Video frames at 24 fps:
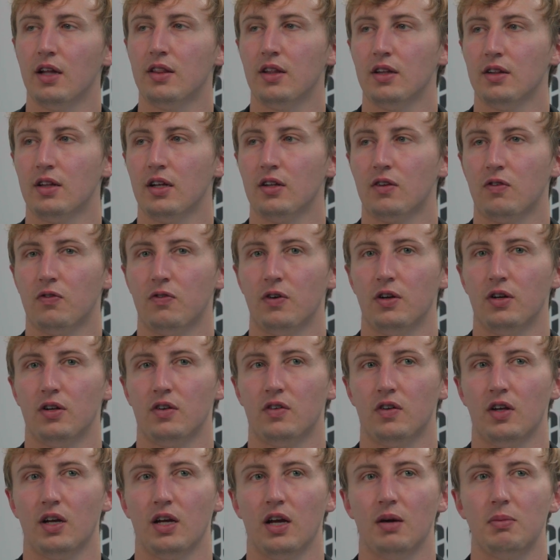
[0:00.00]
I think that's fair to
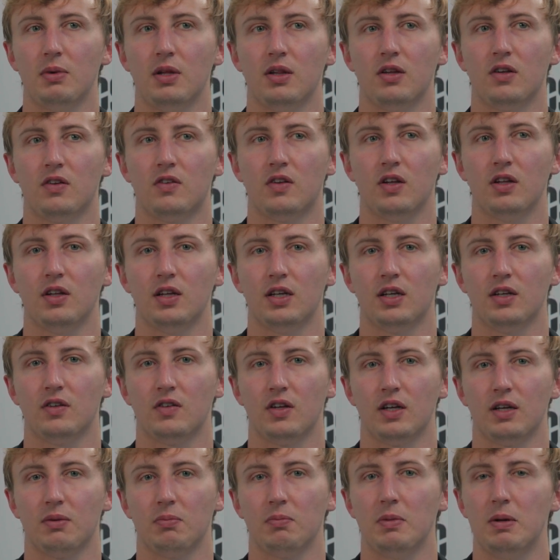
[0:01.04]
say. I mean, the ceiling is
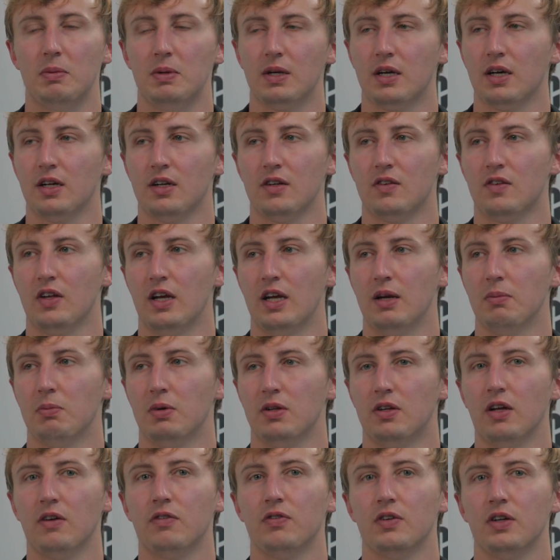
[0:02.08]
like maybe kind of same,
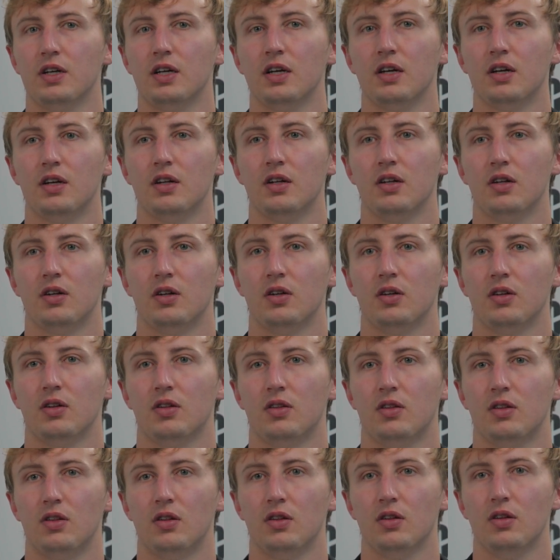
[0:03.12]
but definitely
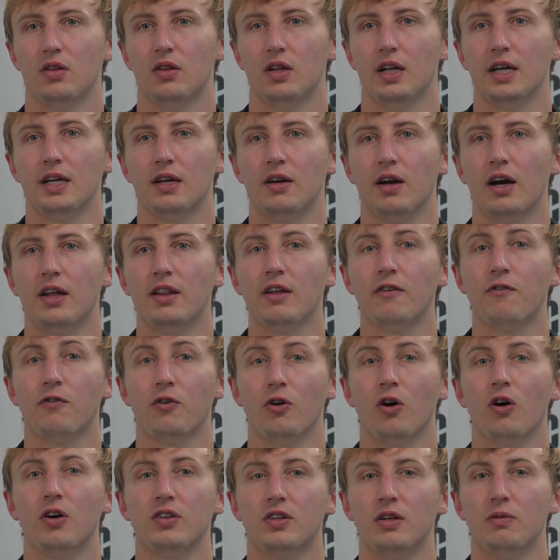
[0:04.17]
like I think for our